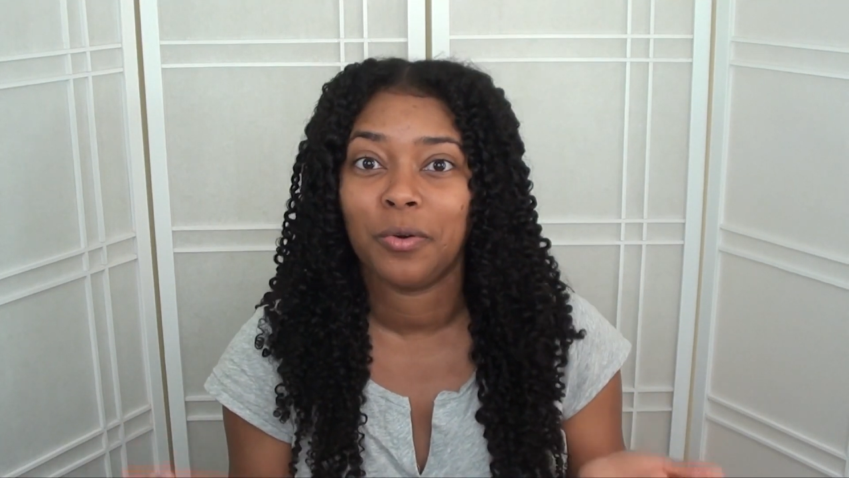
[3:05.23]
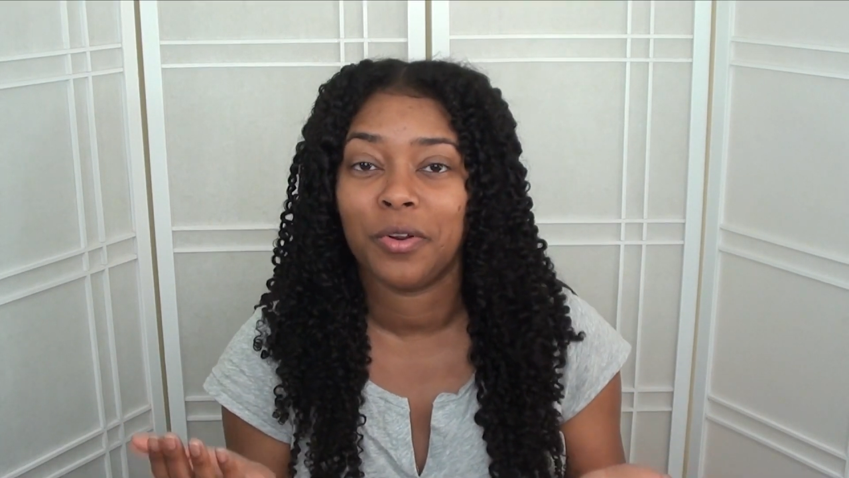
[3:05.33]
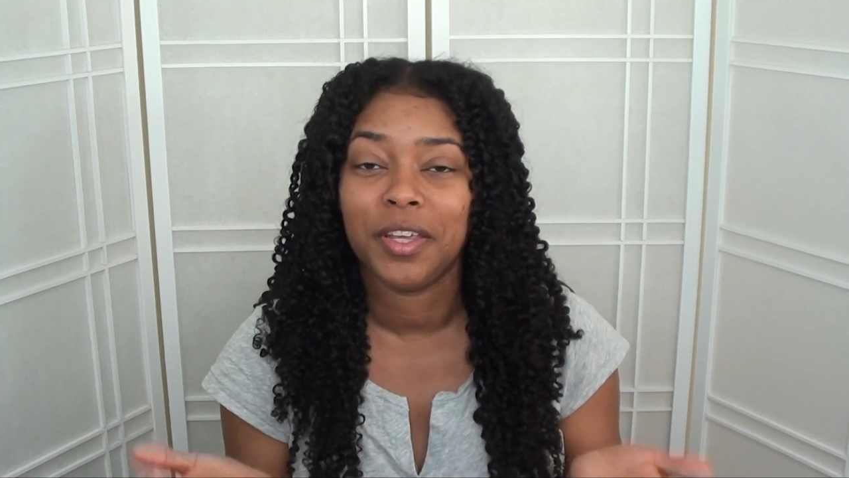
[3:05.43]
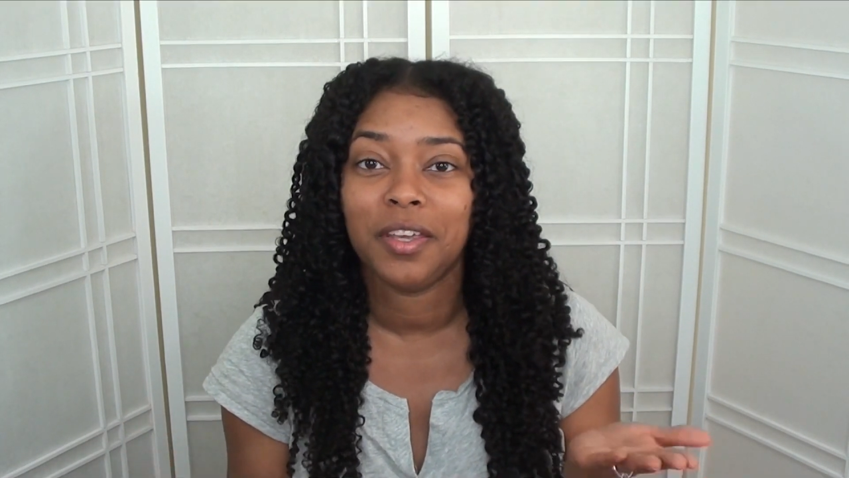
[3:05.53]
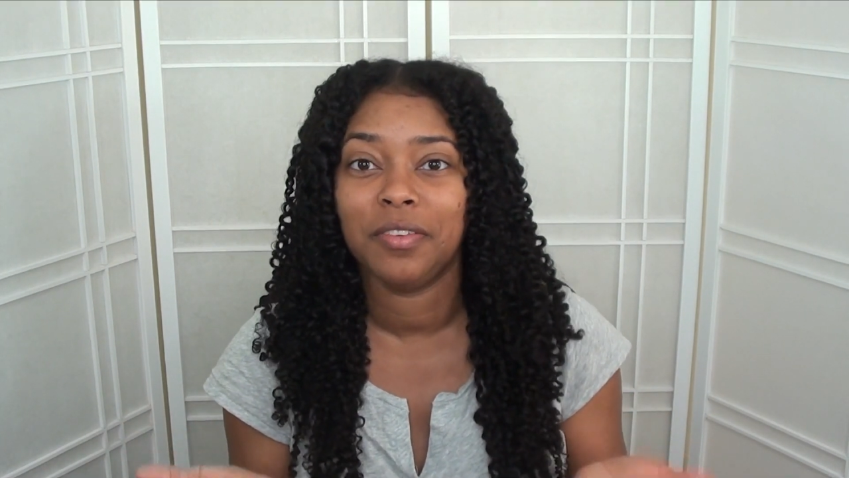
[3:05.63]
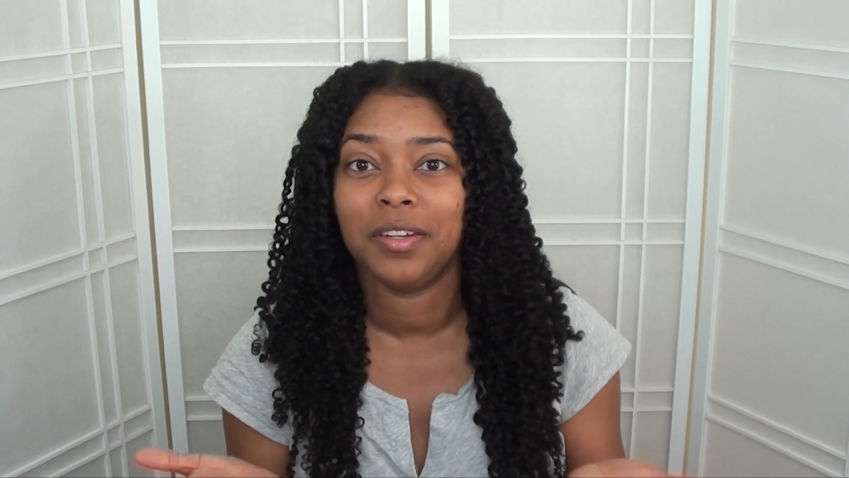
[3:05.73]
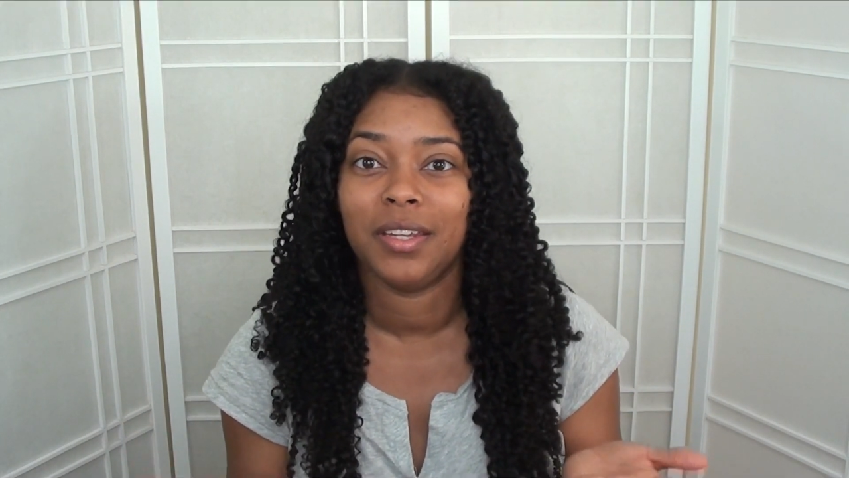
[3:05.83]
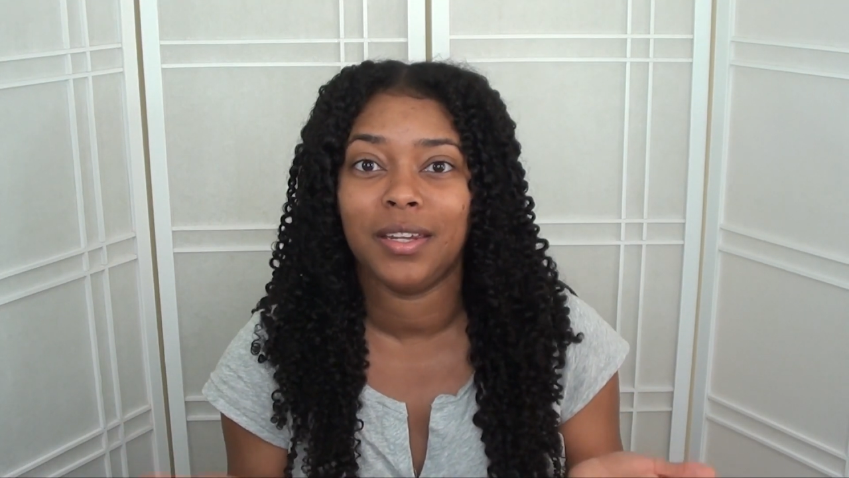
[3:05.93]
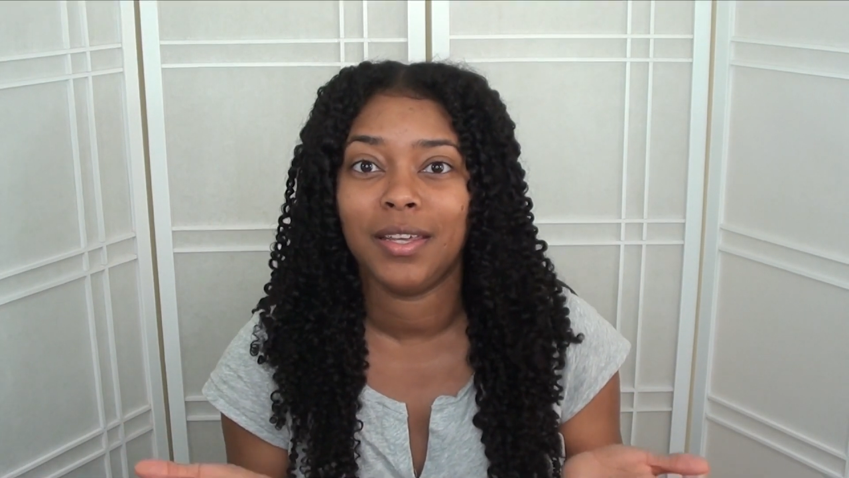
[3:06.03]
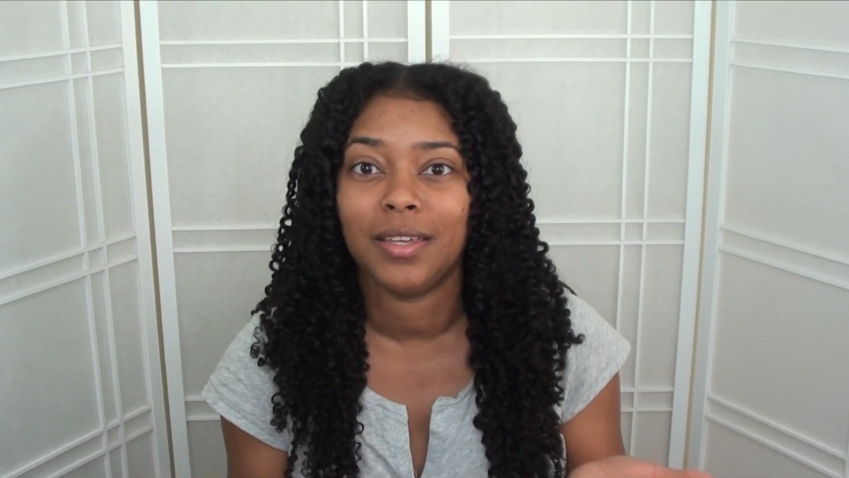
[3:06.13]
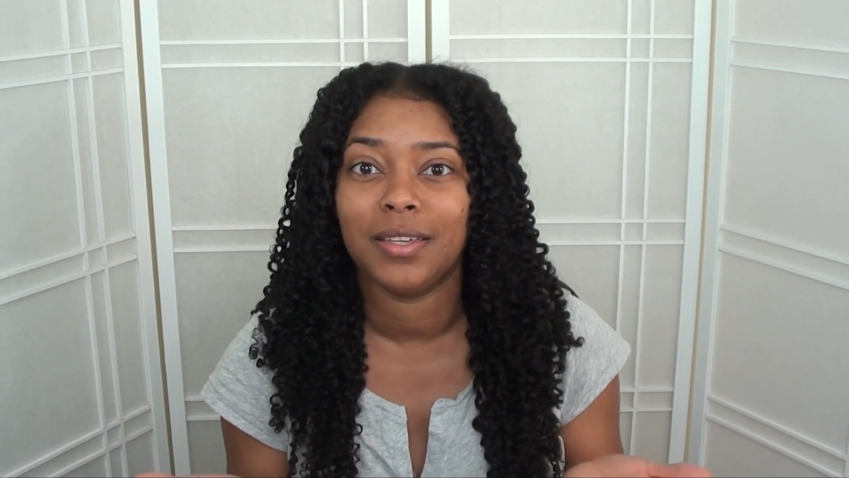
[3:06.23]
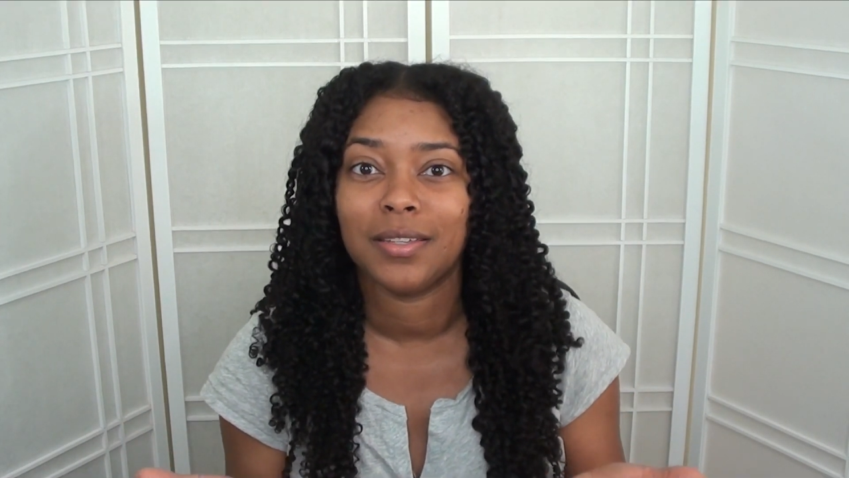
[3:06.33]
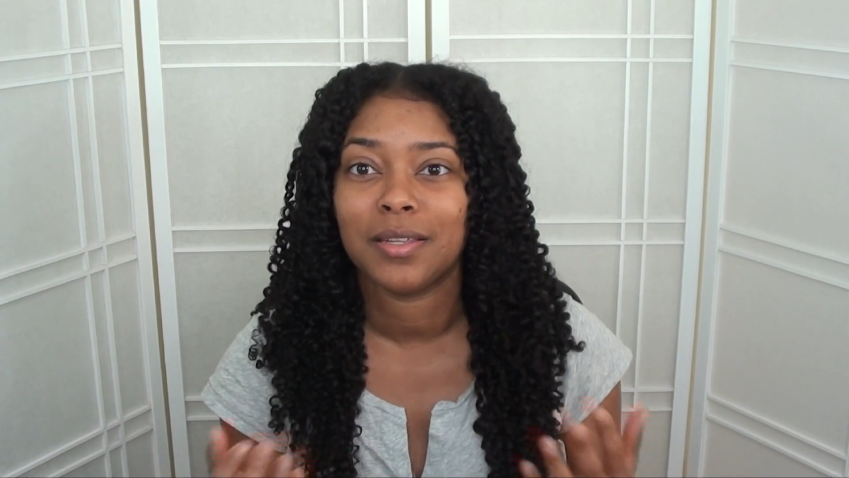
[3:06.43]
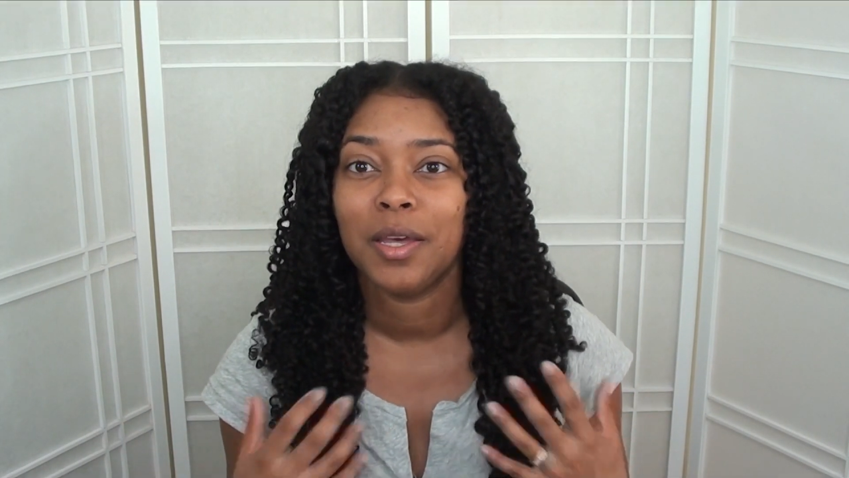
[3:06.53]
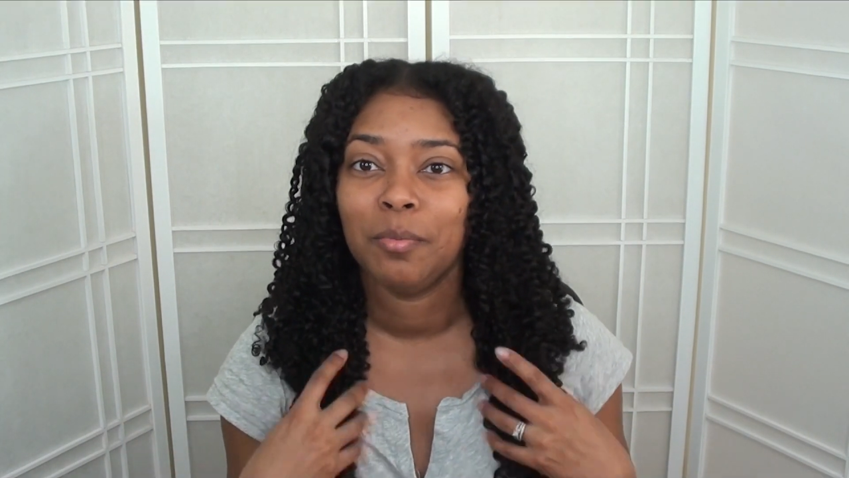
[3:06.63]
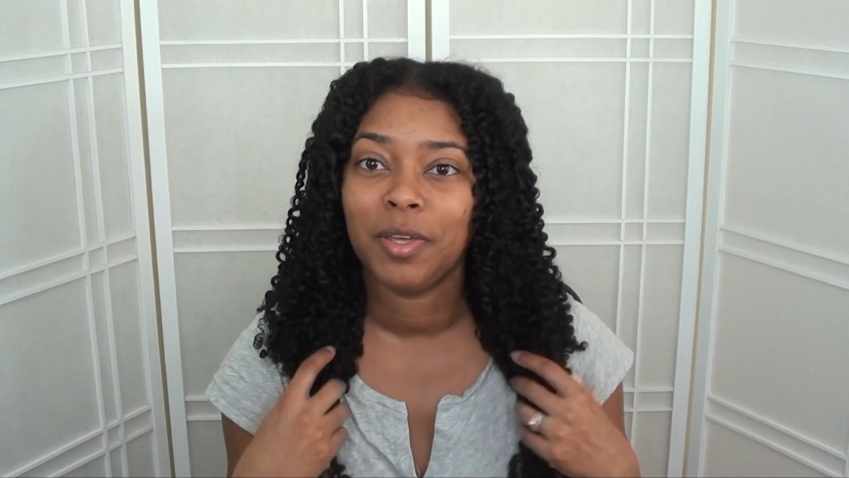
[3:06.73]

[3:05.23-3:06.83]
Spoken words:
or even it is